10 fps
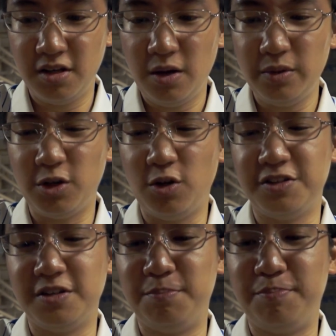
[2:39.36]
wouldn't call
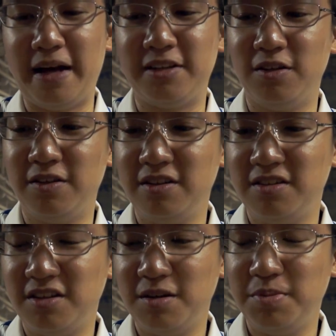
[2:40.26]
this a battle,
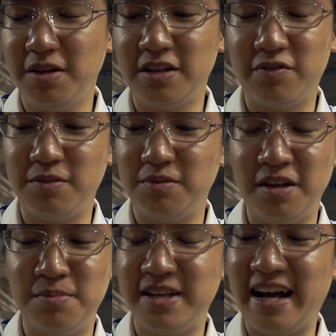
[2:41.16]
they're completely different
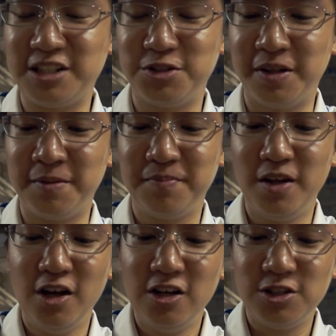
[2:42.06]
nibs actually.
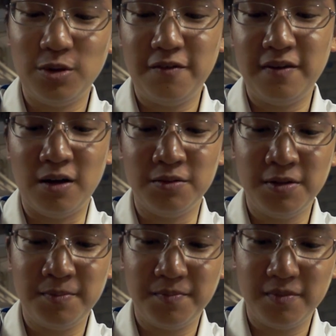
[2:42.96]
So I found
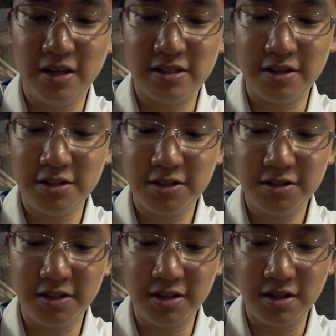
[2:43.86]
that this
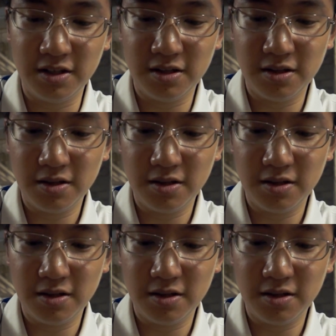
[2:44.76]
is the